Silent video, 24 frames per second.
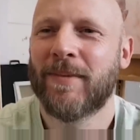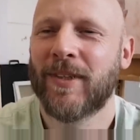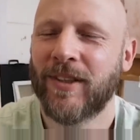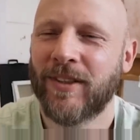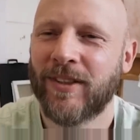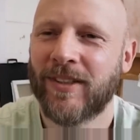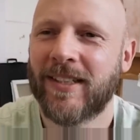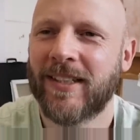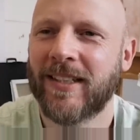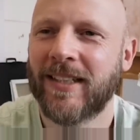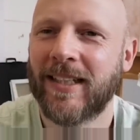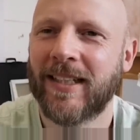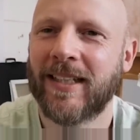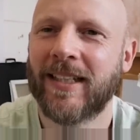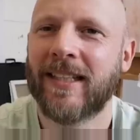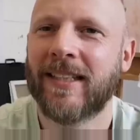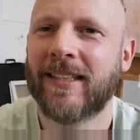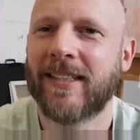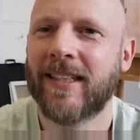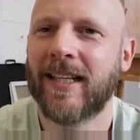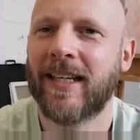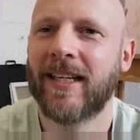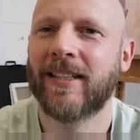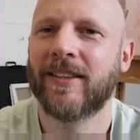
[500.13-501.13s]
But luckily
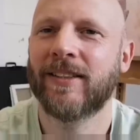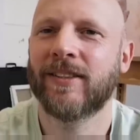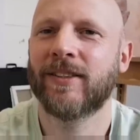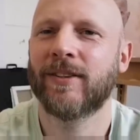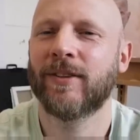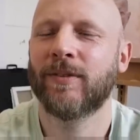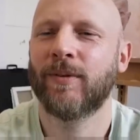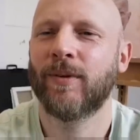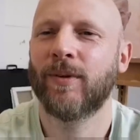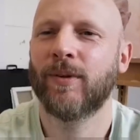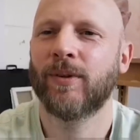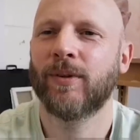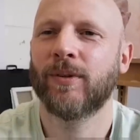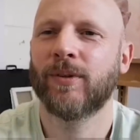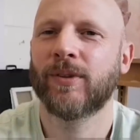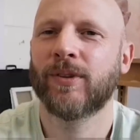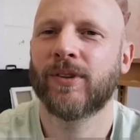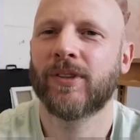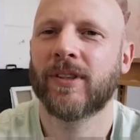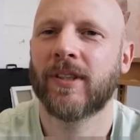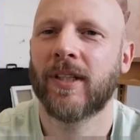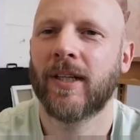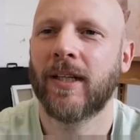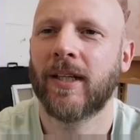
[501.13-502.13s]
they changed the
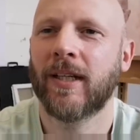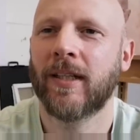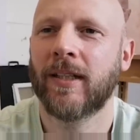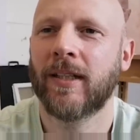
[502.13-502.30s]
rules